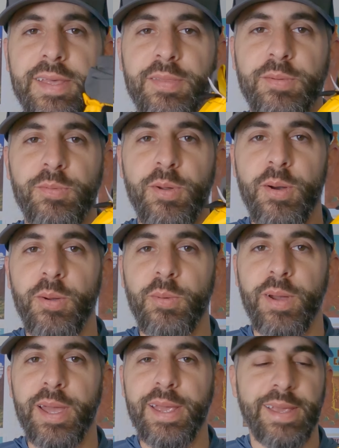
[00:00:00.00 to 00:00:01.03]
the wrong
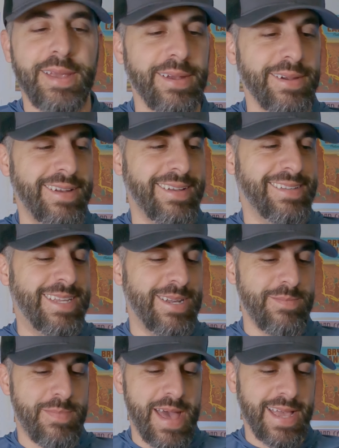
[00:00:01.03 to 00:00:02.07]
way here.
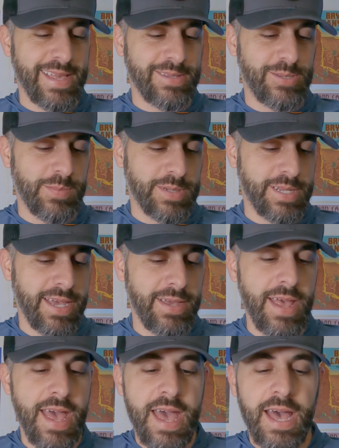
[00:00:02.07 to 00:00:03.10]
Didn't pack it super
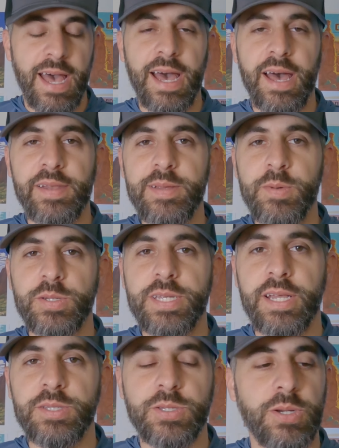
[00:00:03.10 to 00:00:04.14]
tight. Nemo
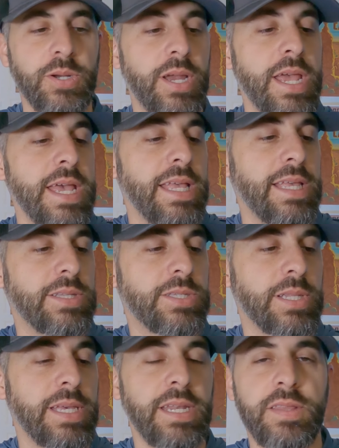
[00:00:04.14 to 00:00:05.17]
Tensor
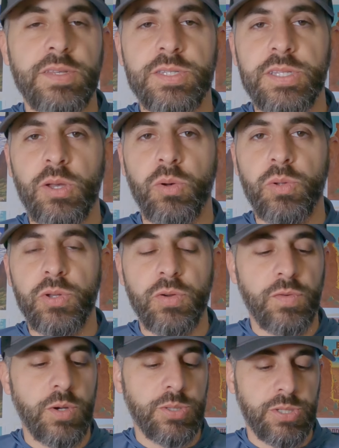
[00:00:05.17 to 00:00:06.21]
insulated. This is the older
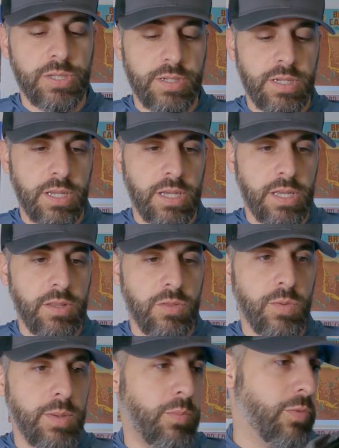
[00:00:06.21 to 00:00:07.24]
version, the
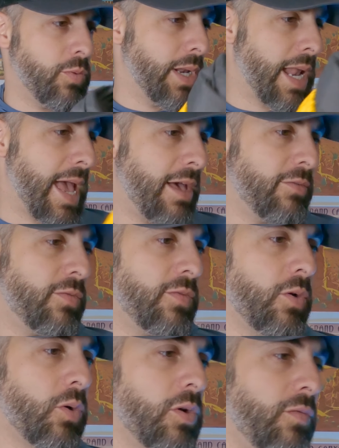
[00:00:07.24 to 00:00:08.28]

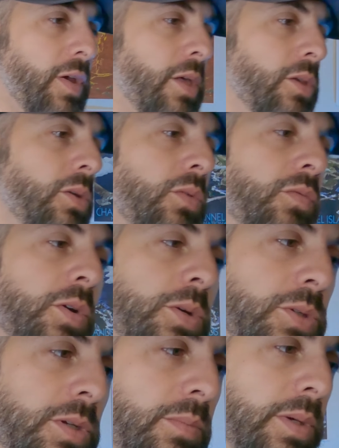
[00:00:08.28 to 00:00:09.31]
3.5 R value
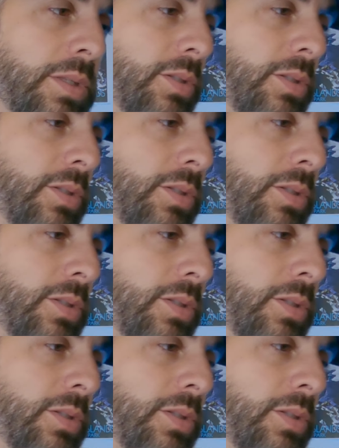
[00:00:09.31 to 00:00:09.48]
version, but